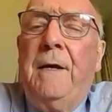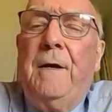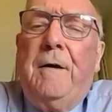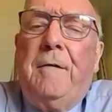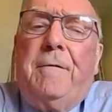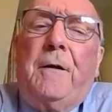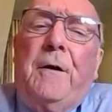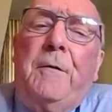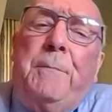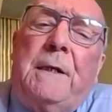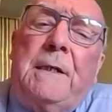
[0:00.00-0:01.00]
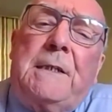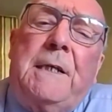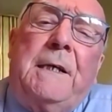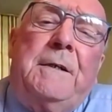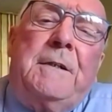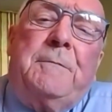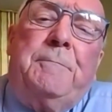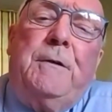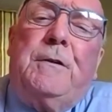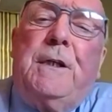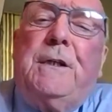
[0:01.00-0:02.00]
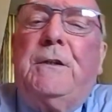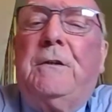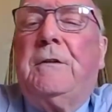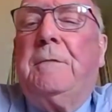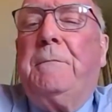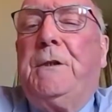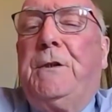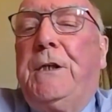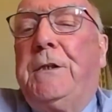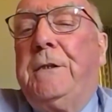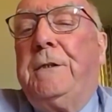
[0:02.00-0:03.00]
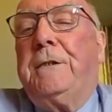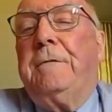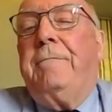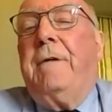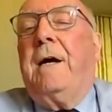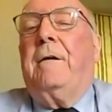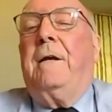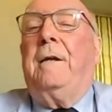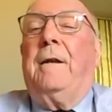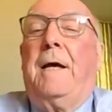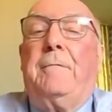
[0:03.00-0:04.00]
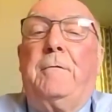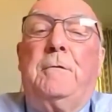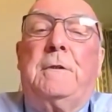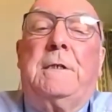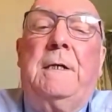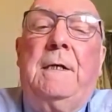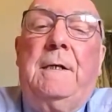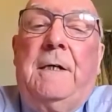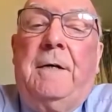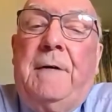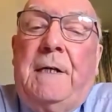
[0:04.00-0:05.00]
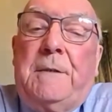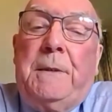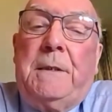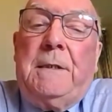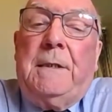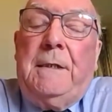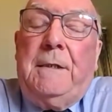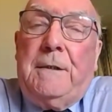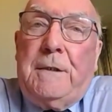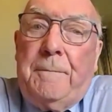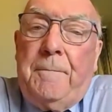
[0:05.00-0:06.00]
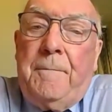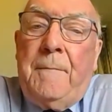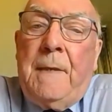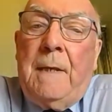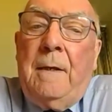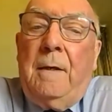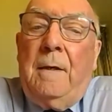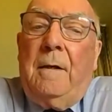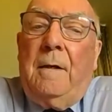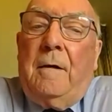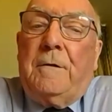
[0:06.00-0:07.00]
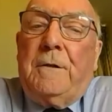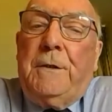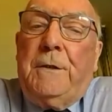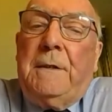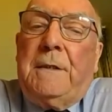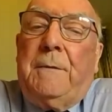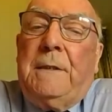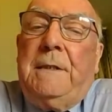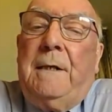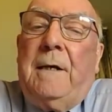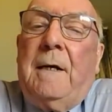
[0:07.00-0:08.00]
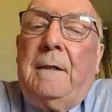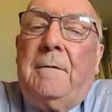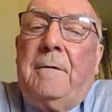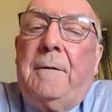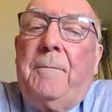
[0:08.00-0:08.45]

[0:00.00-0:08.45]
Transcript: followed by singers, musicians, and magicians of varying levels of expertise. On June the 29th,